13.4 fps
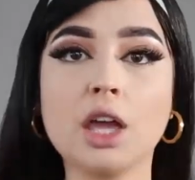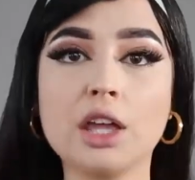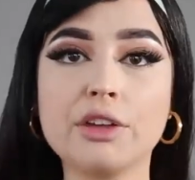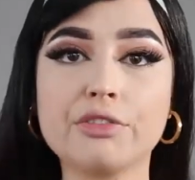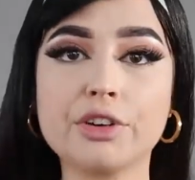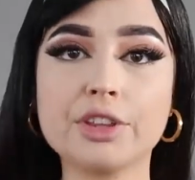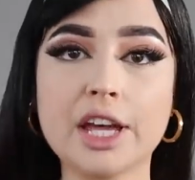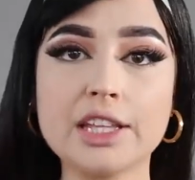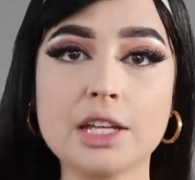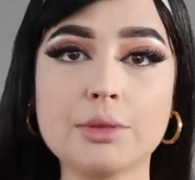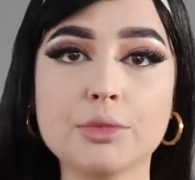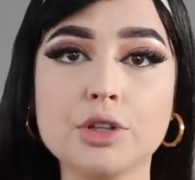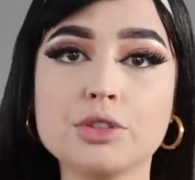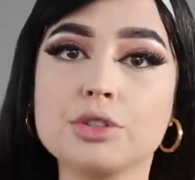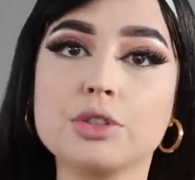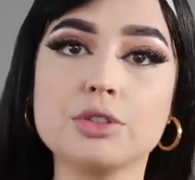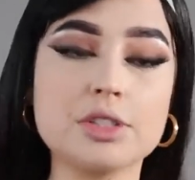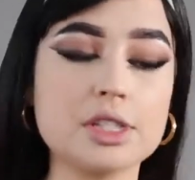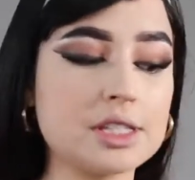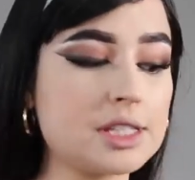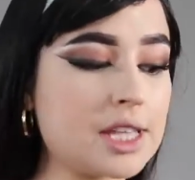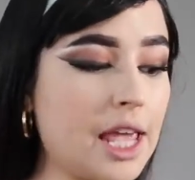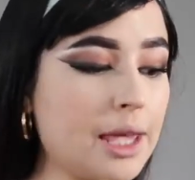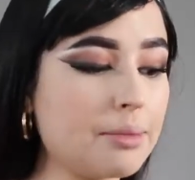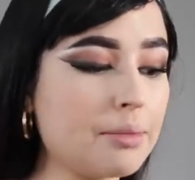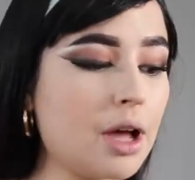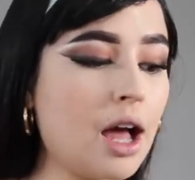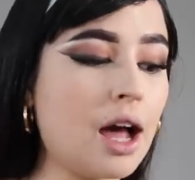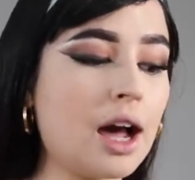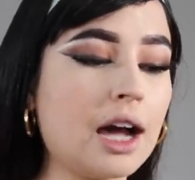And for that I'm going to use the same